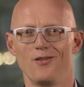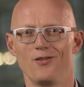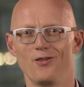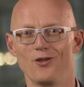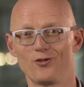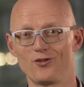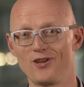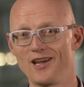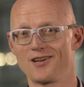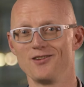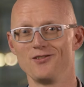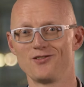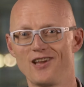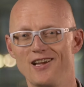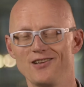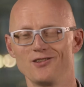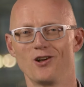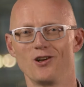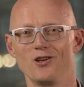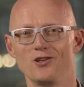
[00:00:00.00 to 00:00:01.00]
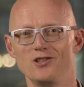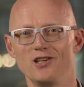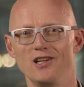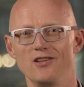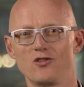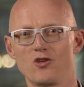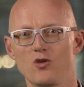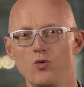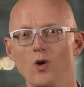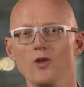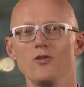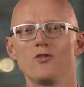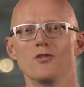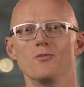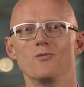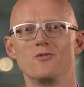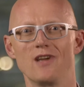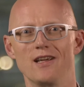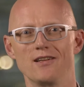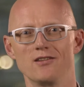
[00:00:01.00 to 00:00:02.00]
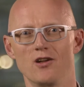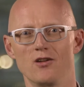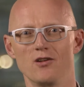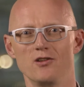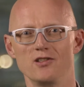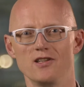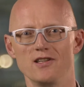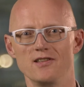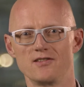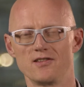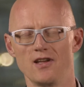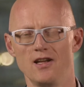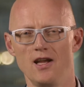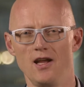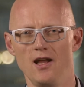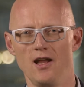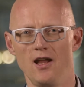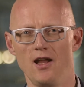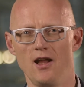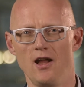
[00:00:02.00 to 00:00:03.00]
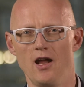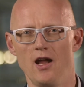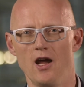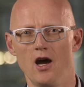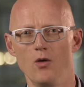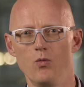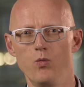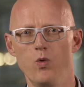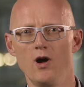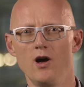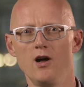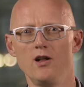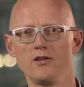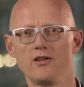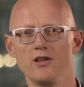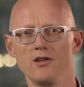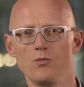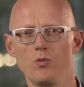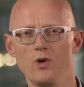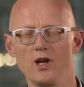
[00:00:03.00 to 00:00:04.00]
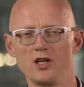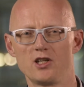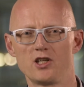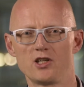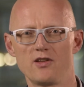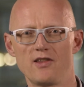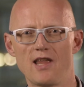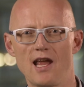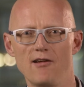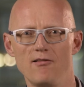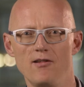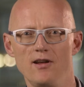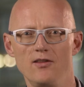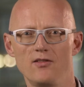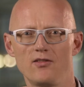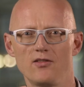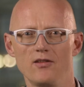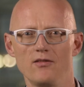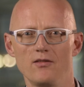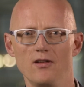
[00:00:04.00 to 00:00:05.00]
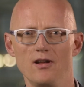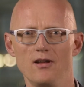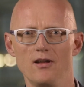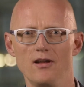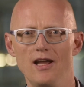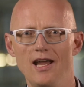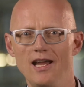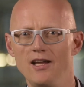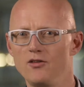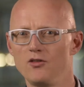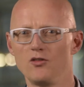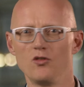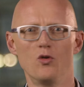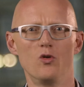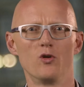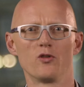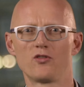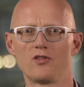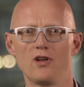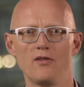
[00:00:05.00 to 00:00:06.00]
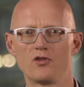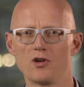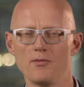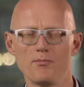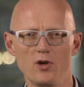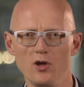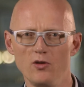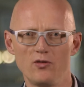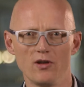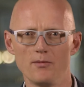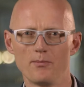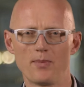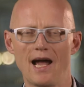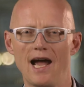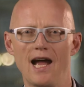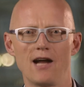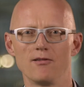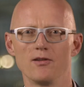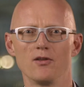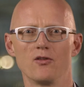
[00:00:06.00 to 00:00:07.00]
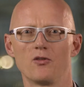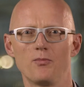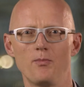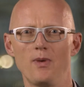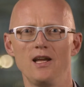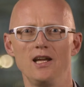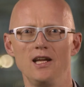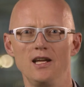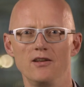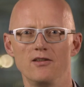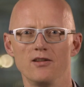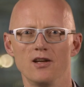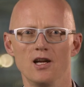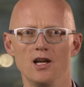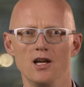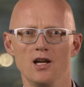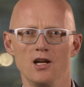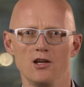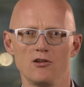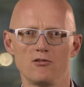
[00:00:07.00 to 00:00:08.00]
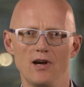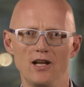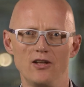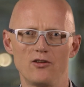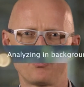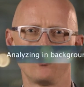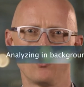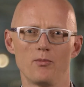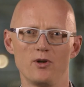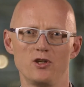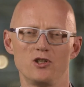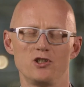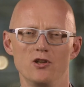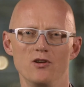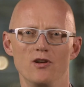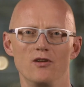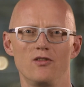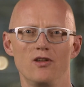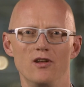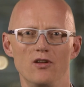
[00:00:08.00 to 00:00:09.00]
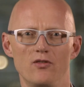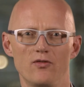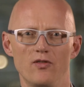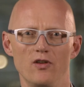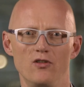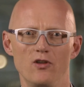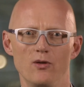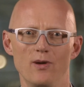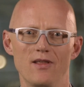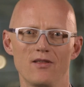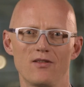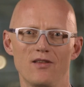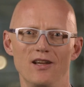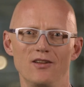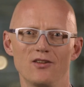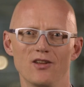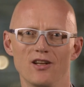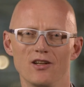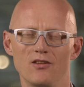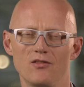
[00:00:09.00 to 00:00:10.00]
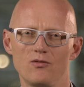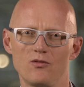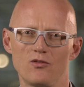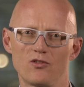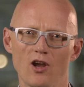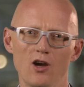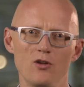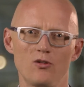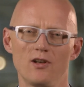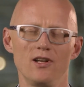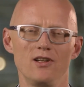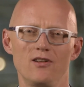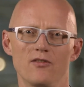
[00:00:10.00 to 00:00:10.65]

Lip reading: The second technology is quantum technologies, a world in which there is exhaustive computing power and speed creates opportunities for doing things at a totally